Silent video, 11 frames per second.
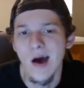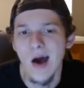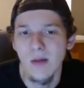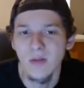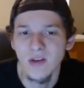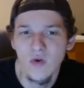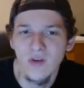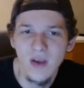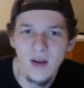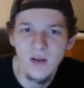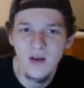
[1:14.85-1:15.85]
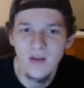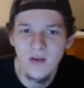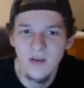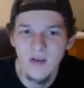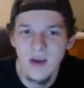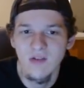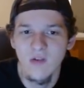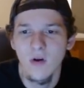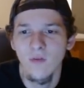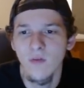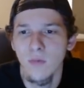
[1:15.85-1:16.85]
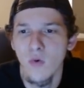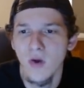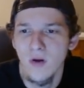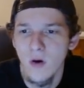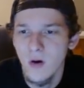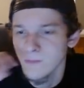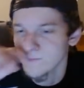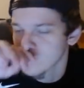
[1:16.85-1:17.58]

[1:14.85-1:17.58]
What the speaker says: But let's go ahead and take a look at this slate. Start off at point guard.